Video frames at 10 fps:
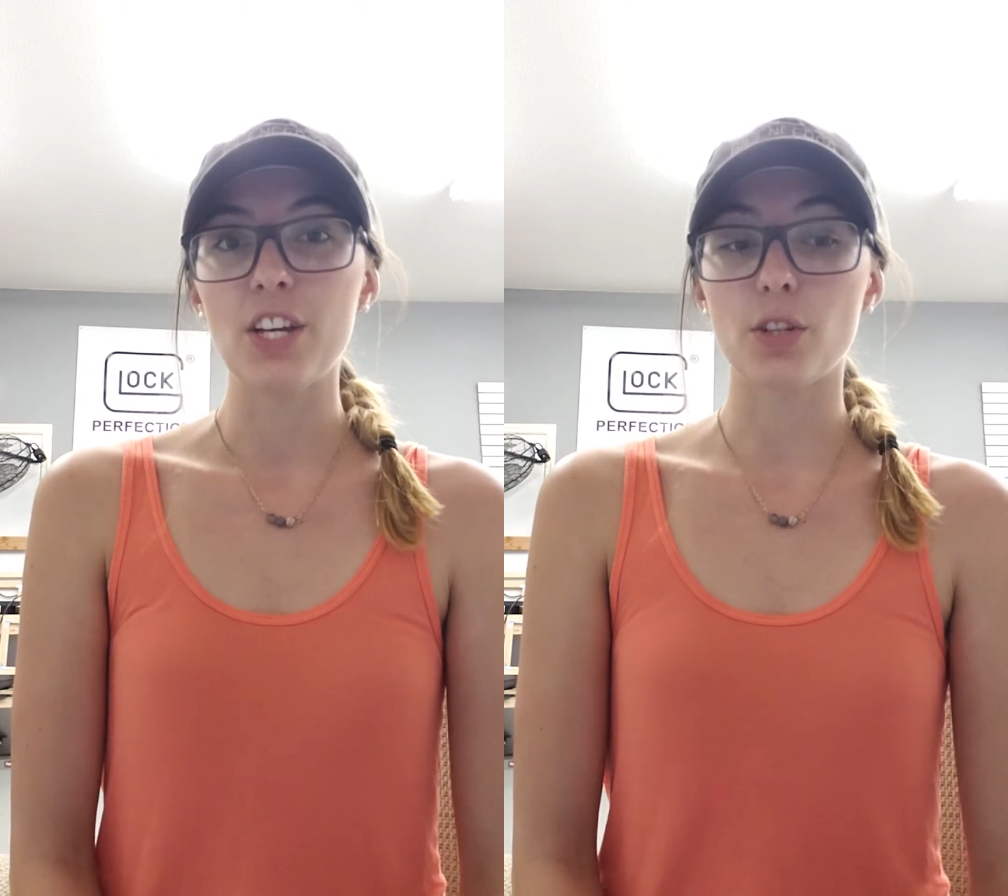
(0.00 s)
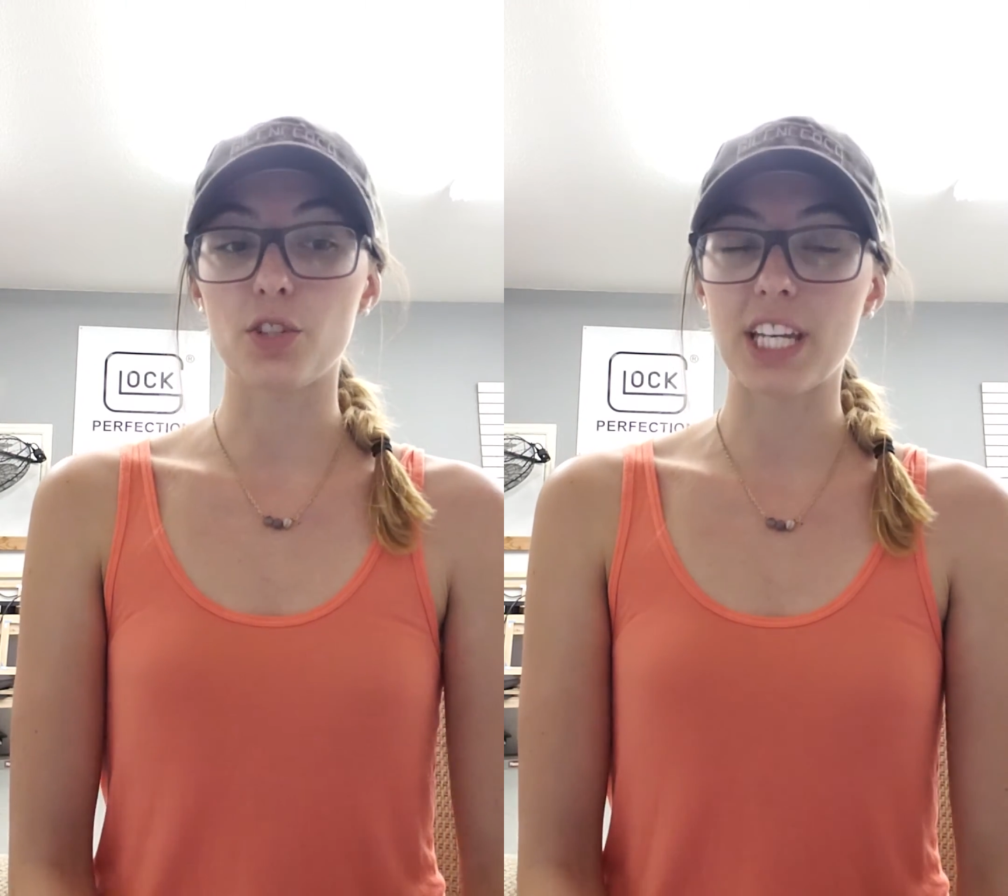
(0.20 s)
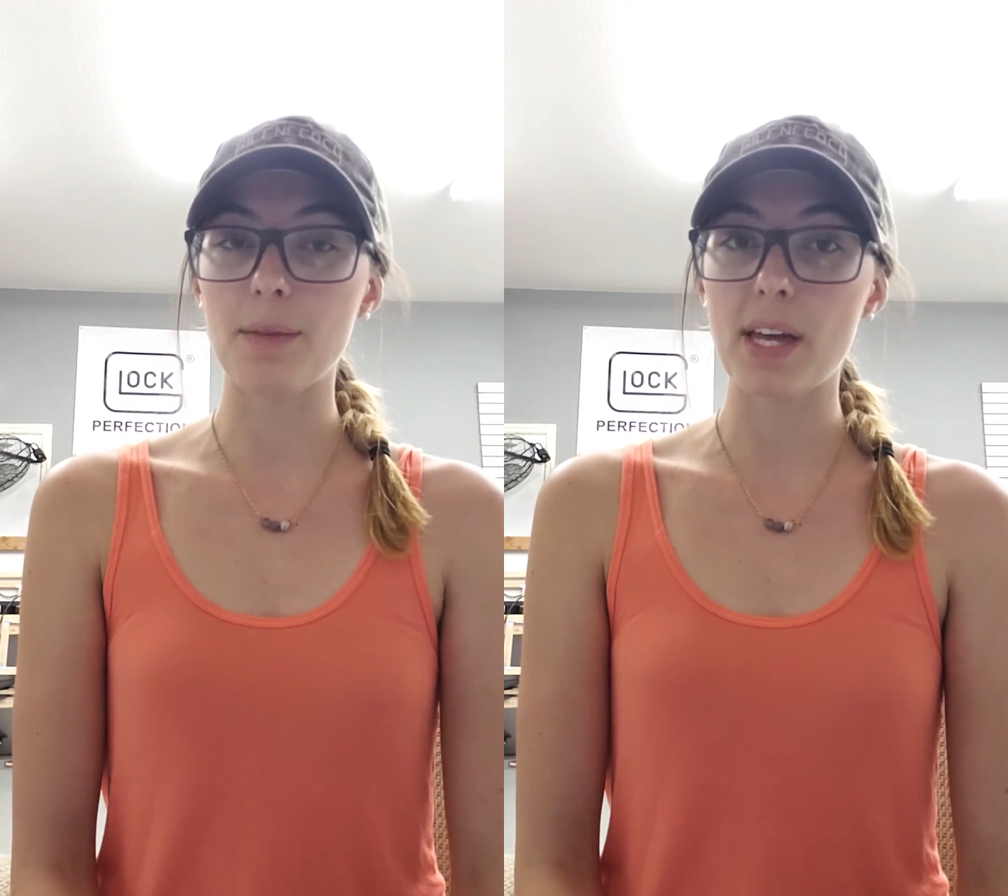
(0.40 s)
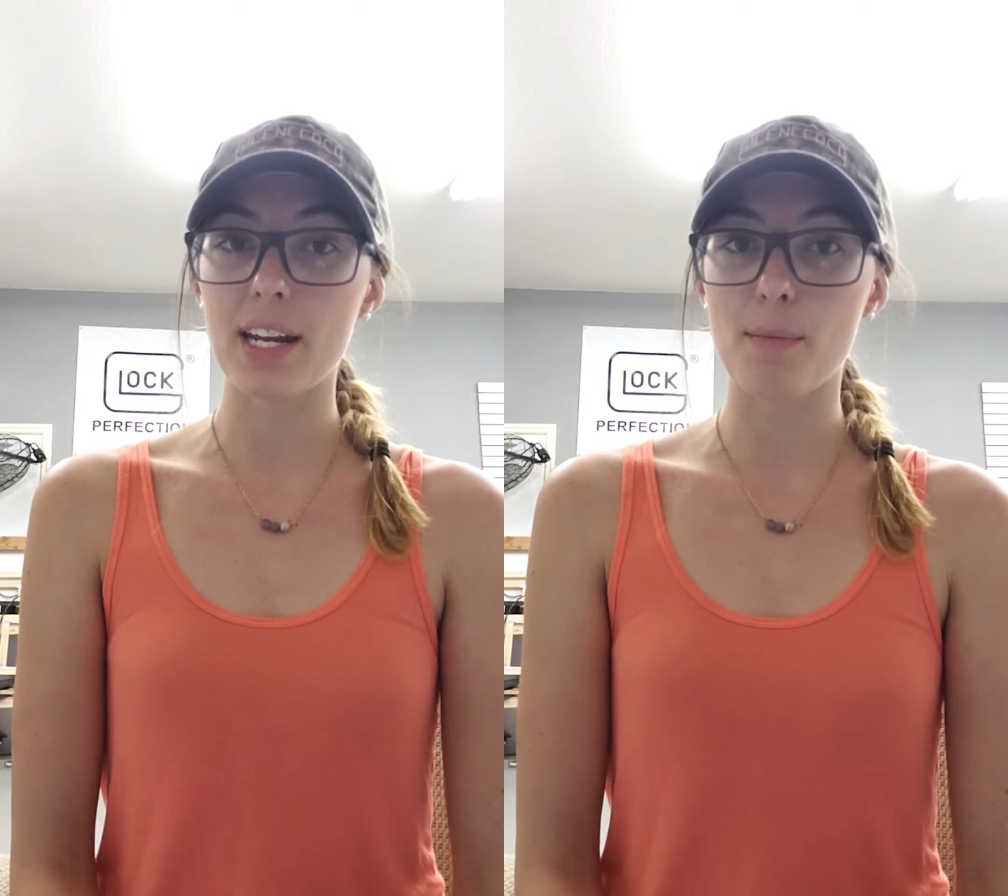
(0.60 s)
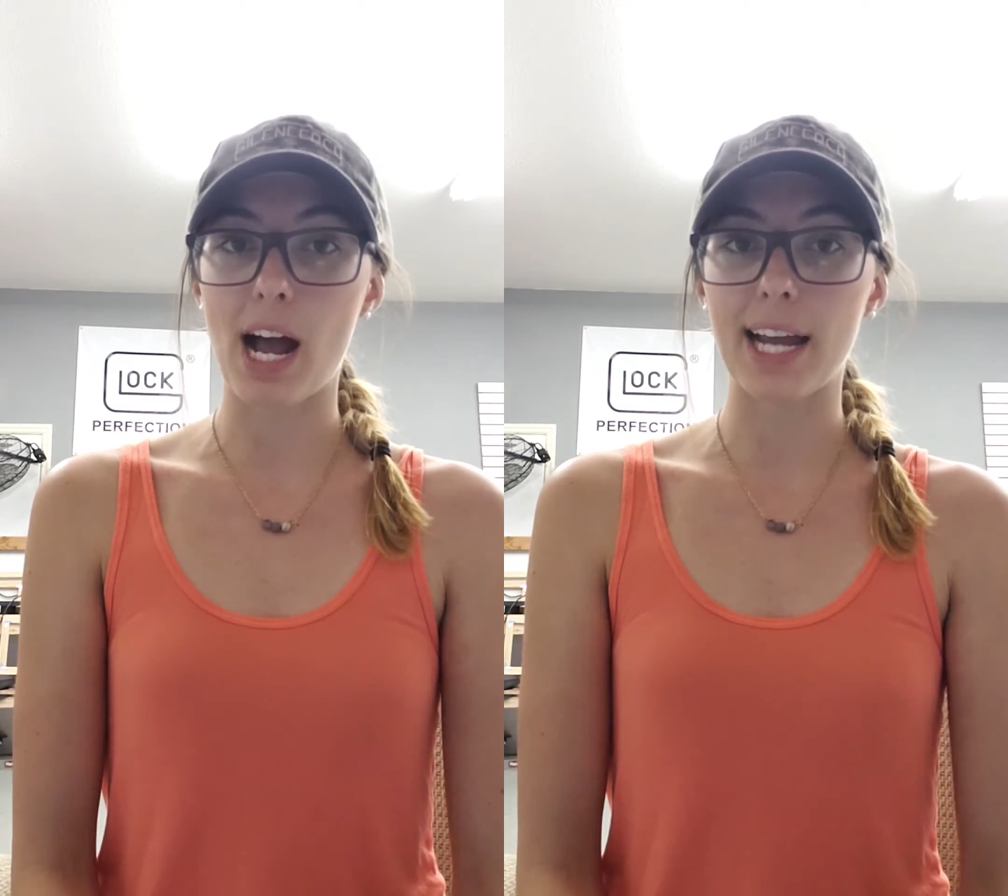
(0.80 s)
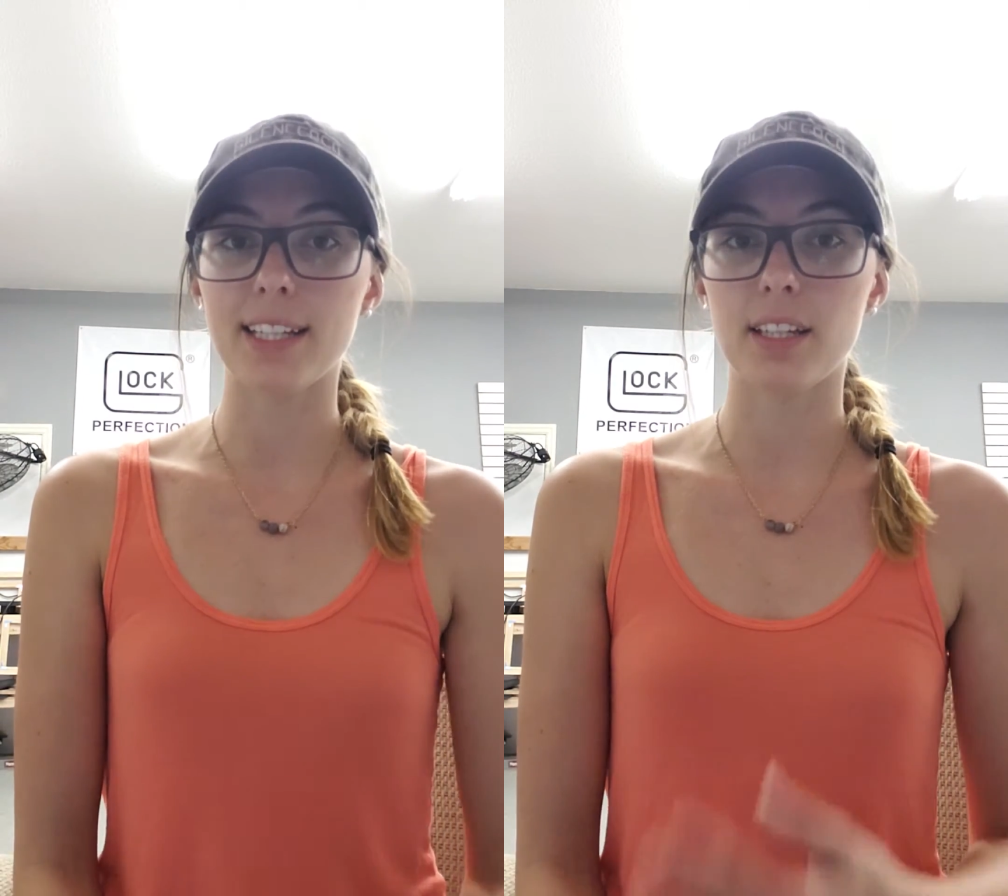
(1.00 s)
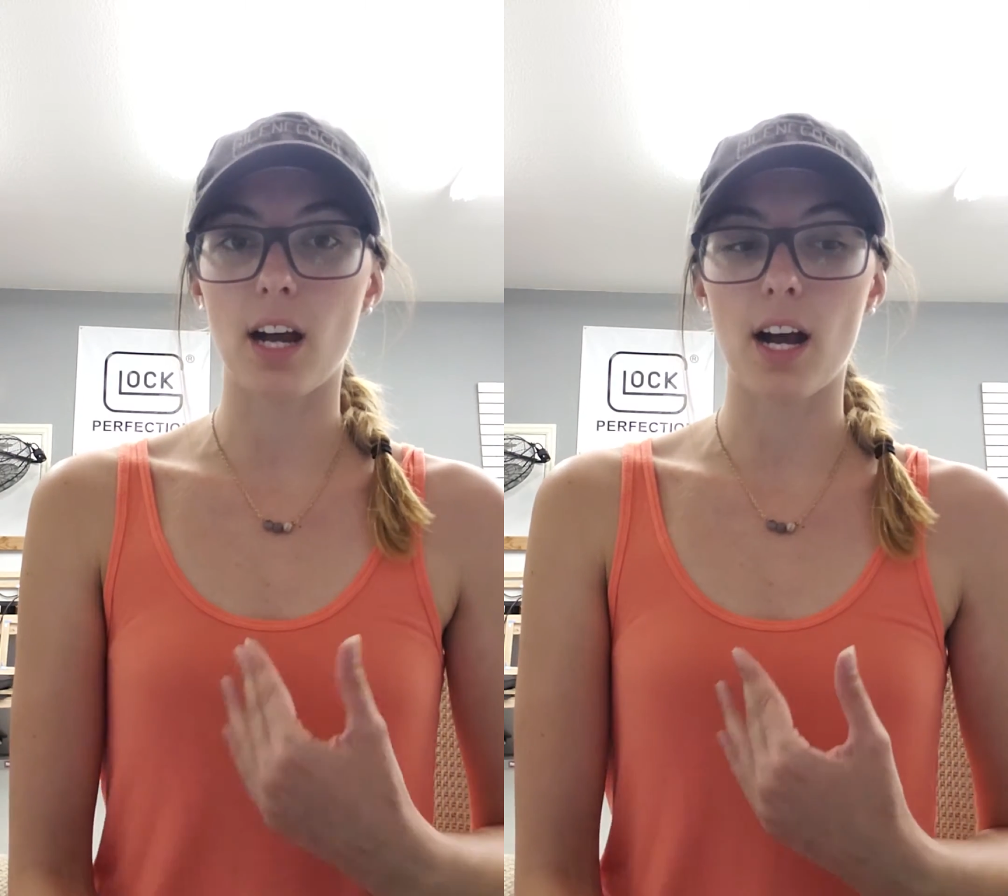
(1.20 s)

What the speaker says: So just keep that in mind.